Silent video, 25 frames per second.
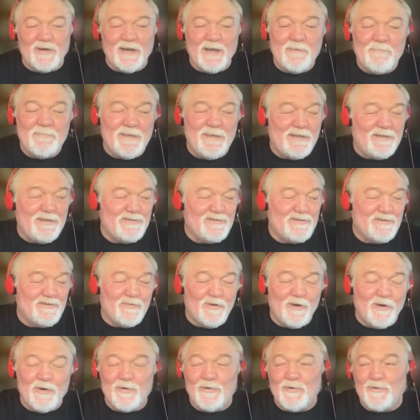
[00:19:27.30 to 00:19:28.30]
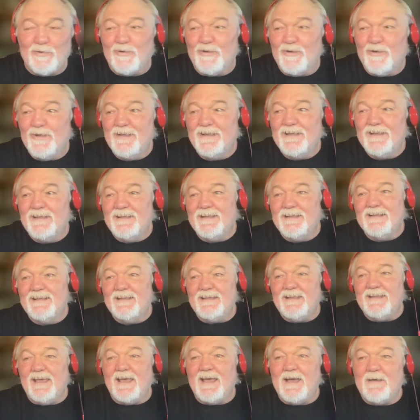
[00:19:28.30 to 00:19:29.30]
getting too old.
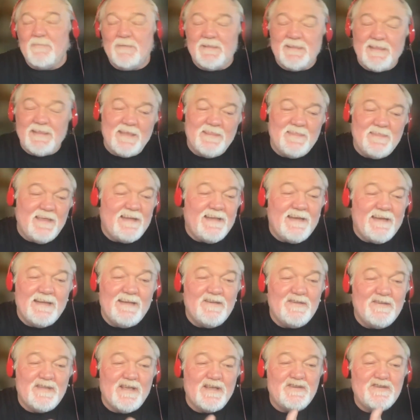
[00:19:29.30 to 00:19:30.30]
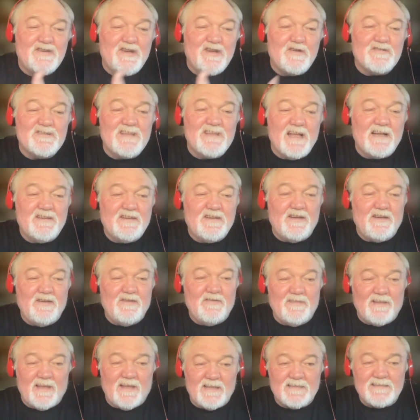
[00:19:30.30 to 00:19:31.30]
Yeah, but they didn't. They chose not to do
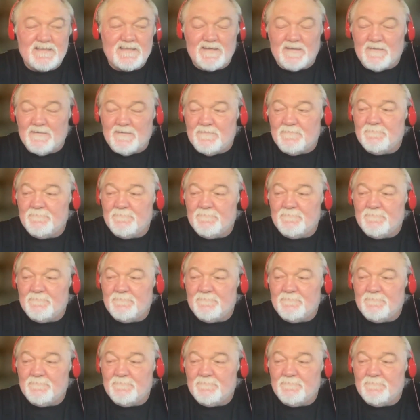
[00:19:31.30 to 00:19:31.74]
that. So